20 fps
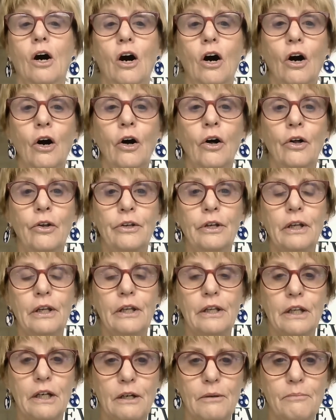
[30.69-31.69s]
on
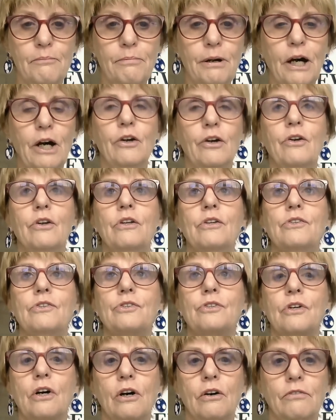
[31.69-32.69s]
the
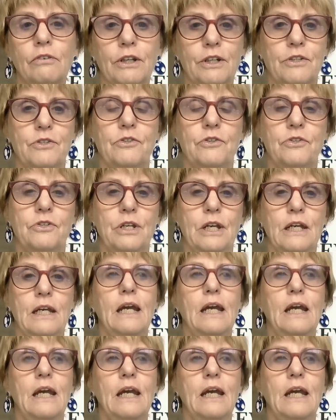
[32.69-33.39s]
components of literacy.